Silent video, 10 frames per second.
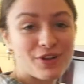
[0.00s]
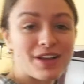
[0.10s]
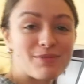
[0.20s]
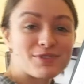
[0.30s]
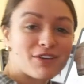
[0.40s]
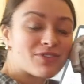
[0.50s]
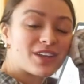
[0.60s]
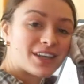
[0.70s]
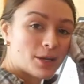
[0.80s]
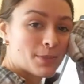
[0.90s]
I'm
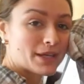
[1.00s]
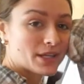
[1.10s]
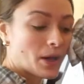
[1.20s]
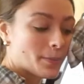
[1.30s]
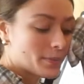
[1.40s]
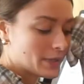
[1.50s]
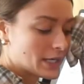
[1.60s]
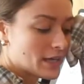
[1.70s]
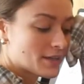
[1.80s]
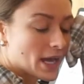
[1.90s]
definitely going to mess up
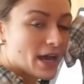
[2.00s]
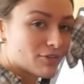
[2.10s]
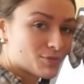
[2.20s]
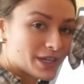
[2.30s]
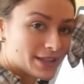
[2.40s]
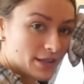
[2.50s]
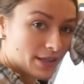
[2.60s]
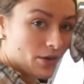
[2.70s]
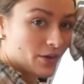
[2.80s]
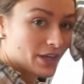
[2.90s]
because I haven't played this
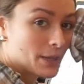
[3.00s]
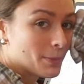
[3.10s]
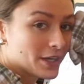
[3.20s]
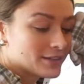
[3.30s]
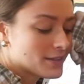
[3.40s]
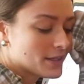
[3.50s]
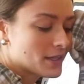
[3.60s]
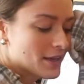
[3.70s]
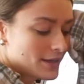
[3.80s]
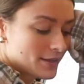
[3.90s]
song in months,
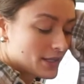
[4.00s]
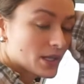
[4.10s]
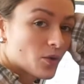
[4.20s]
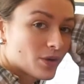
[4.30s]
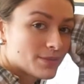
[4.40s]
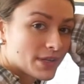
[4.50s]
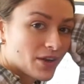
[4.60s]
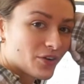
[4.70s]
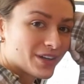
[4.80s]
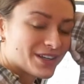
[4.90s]
so I'm
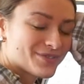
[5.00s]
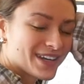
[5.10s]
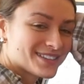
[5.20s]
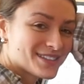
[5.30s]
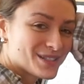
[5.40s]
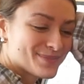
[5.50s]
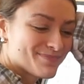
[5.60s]
sorry in advance.